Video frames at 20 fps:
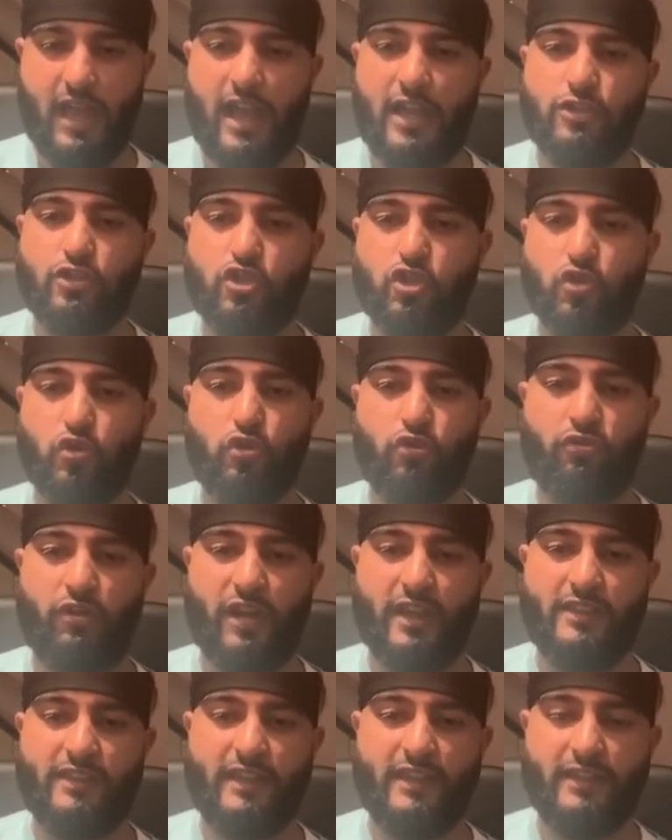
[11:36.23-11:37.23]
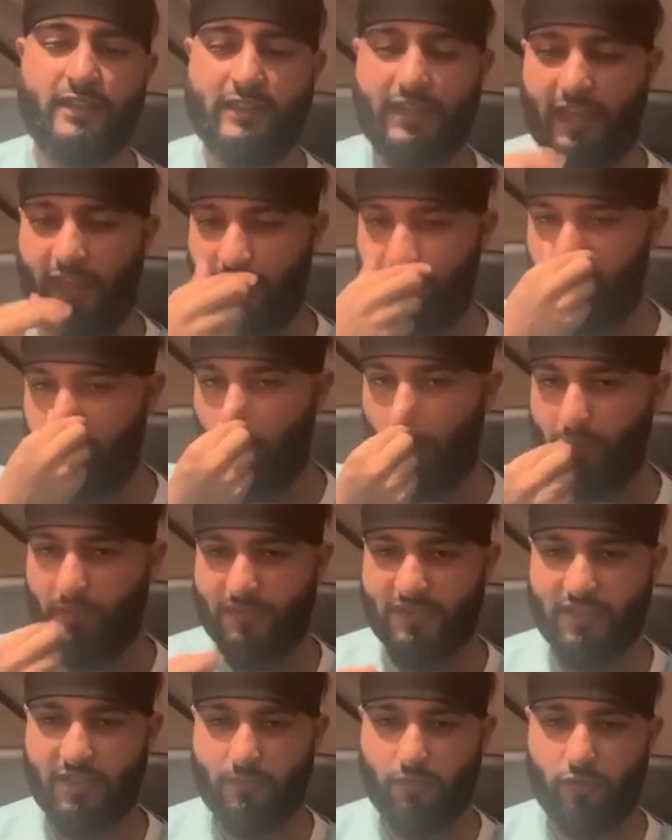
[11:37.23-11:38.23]
And sure, right, they have
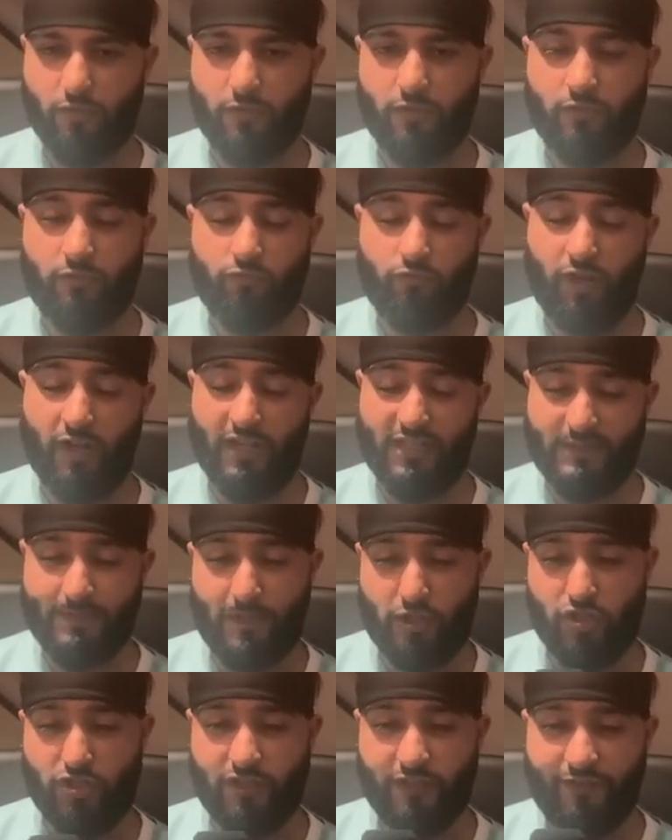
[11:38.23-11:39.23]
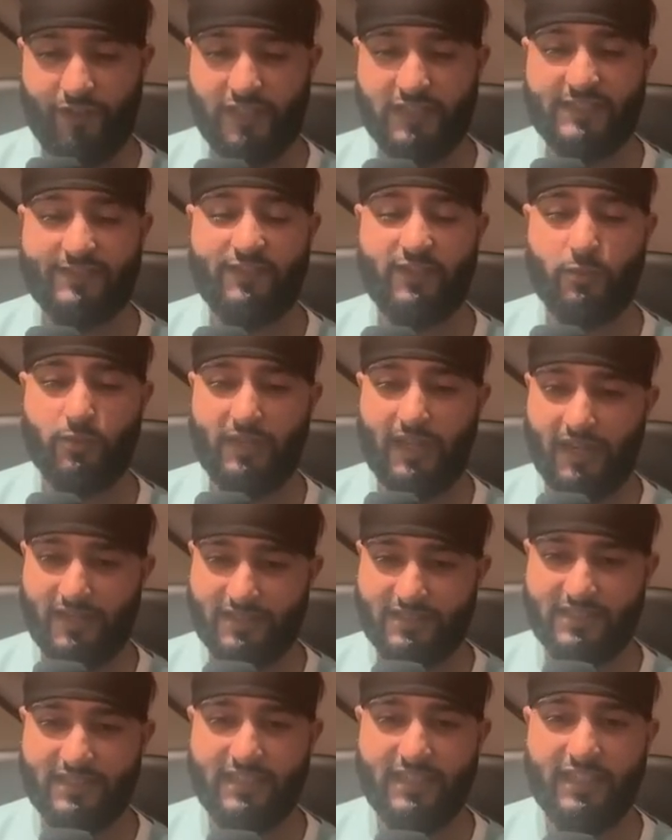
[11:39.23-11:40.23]
problems at the moment, right? Especially defensively with
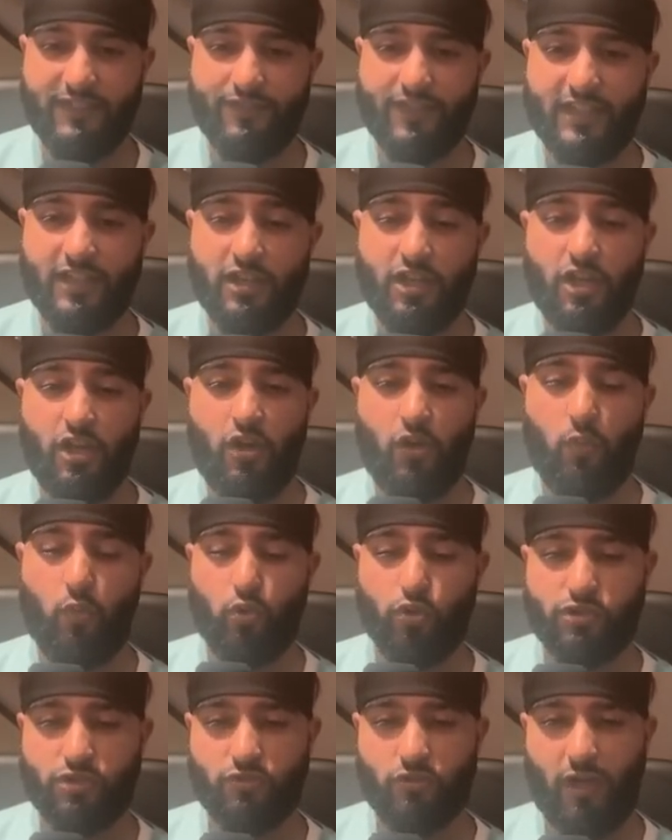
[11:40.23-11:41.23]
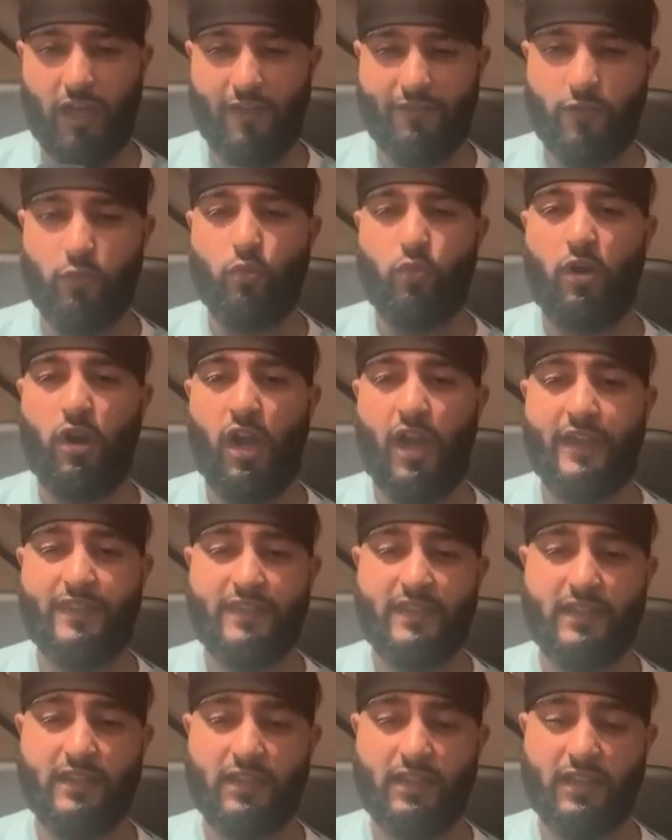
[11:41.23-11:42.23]
Anderson leaving, Water not having what I
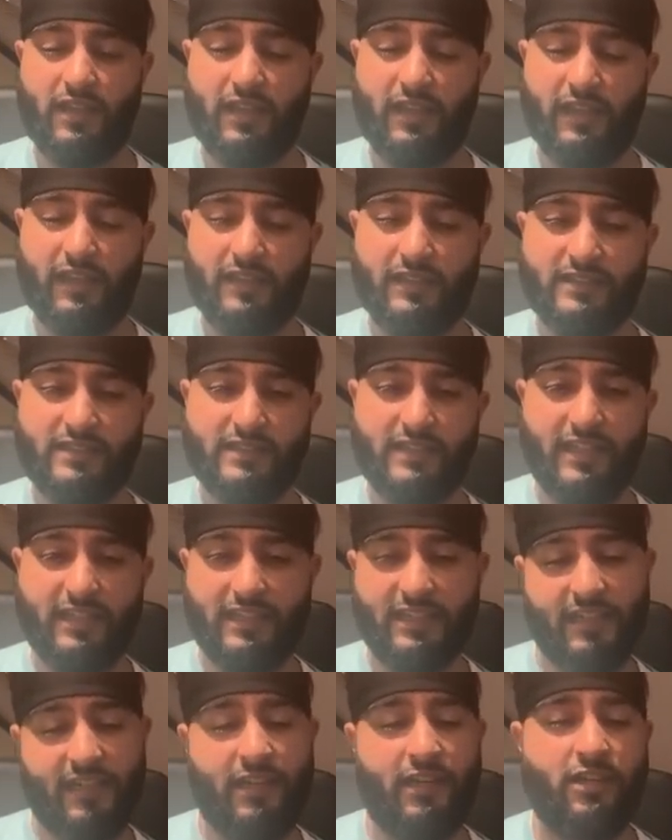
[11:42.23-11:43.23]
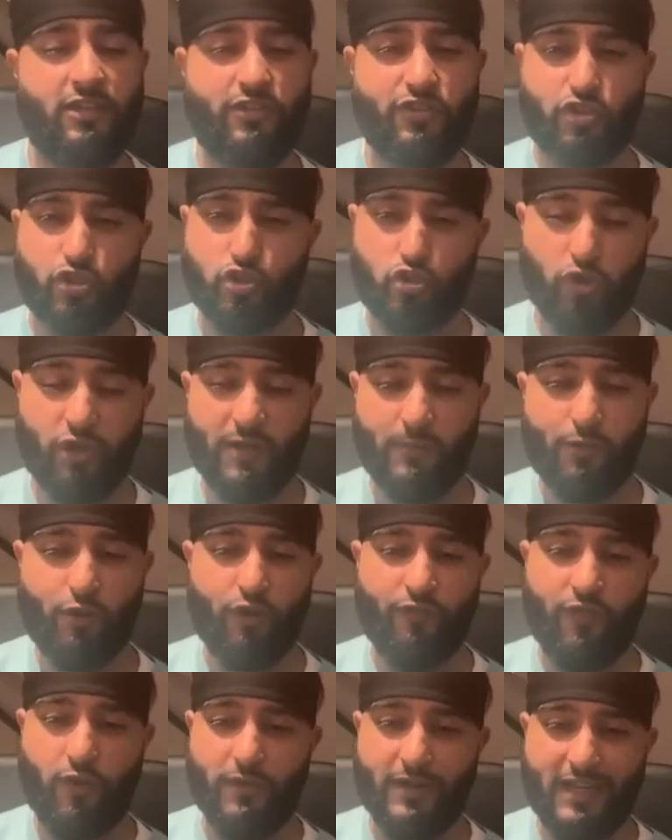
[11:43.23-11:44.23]
think is in a destroyer
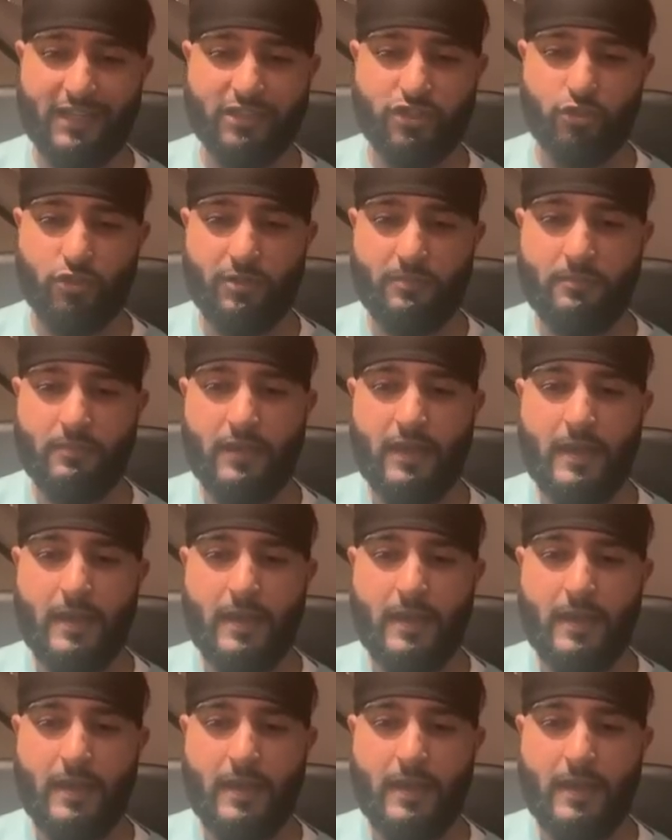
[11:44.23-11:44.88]
profile next to him.